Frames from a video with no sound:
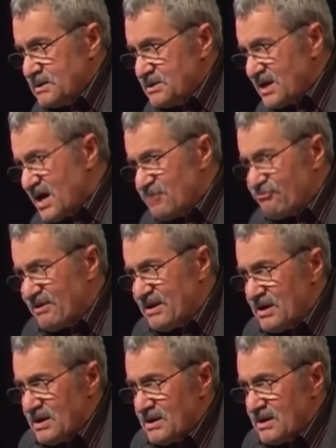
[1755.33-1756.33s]
The
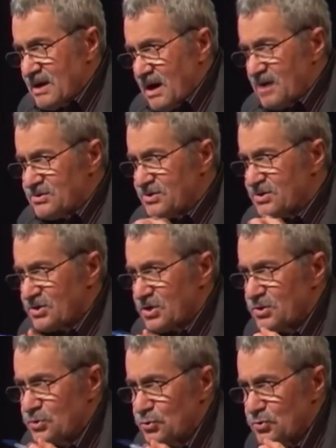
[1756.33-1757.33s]
country under the
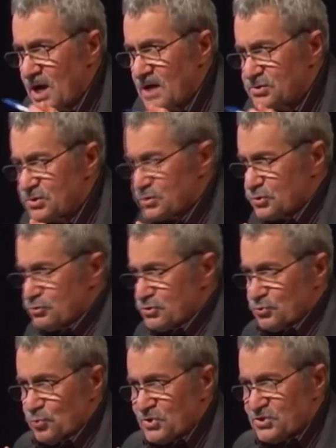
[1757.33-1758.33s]
new
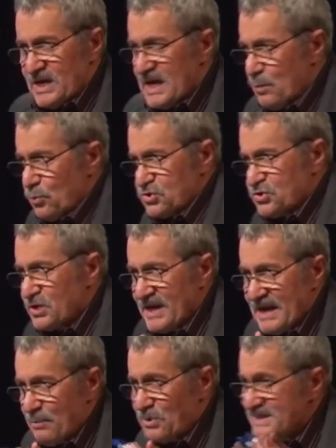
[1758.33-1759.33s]
Constitution
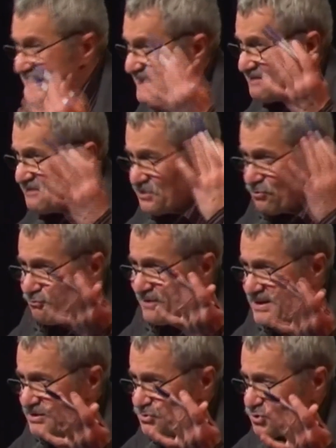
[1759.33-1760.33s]
wasn't even 3
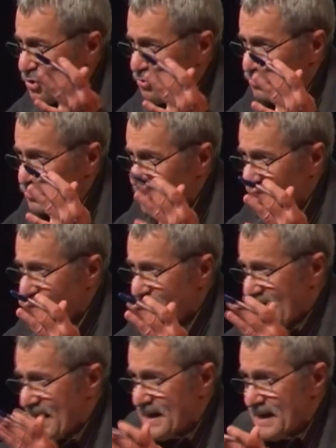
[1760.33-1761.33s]
years old,
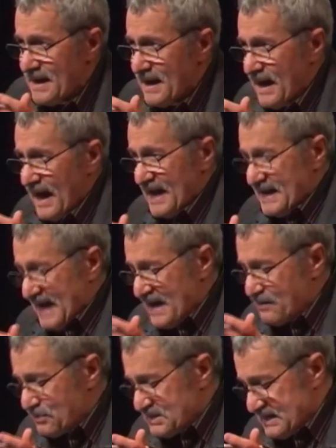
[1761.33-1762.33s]
okay? And they
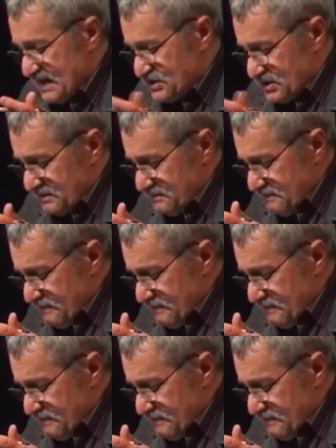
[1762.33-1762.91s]
had a recession.